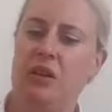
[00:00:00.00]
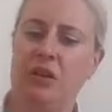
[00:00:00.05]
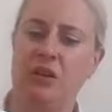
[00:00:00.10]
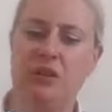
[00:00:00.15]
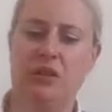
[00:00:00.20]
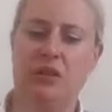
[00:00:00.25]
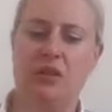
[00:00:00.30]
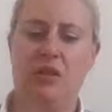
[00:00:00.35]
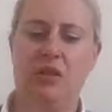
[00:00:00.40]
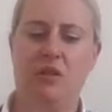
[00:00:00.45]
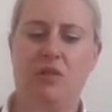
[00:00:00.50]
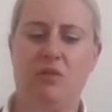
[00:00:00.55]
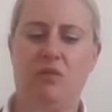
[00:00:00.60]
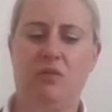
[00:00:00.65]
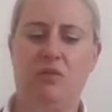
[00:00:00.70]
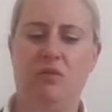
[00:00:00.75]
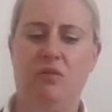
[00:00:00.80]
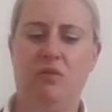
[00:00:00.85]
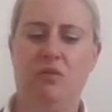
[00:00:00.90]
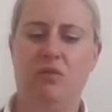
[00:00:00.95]
I don't
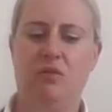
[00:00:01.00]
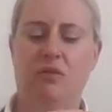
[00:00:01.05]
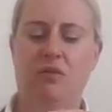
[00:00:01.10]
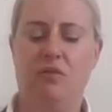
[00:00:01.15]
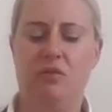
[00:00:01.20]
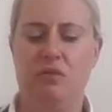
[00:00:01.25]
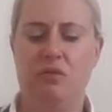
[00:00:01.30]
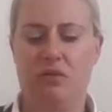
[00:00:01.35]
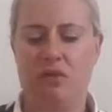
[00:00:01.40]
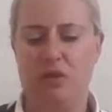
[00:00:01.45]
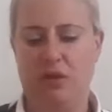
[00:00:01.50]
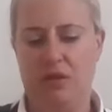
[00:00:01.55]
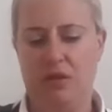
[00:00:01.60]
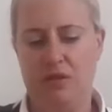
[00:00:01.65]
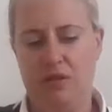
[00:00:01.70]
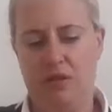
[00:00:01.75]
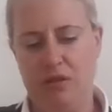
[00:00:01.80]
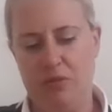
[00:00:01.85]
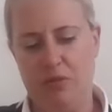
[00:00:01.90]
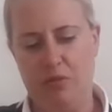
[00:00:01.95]
know.
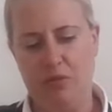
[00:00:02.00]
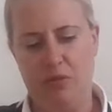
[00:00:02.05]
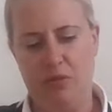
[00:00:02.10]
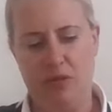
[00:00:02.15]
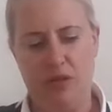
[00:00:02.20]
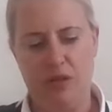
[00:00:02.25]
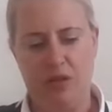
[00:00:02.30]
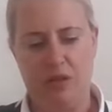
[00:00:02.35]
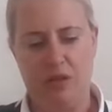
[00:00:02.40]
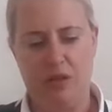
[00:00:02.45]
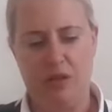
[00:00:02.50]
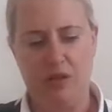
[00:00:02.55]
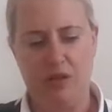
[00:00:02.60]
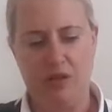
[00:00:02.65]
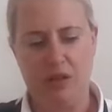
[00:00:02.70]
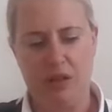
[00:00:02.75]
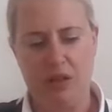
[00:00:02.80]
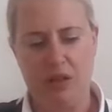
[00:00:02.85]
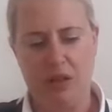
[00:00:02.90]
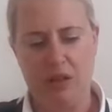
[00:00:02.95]

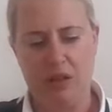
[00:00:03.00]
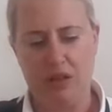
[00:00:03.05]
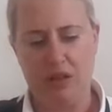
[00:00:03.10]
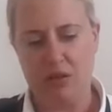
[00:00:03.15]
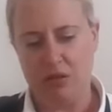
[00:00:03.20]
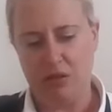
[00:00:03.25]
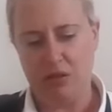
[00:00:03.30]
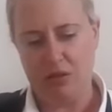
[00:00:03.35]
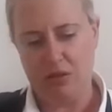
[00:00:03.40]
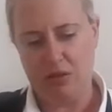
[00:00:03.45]
Slice it again.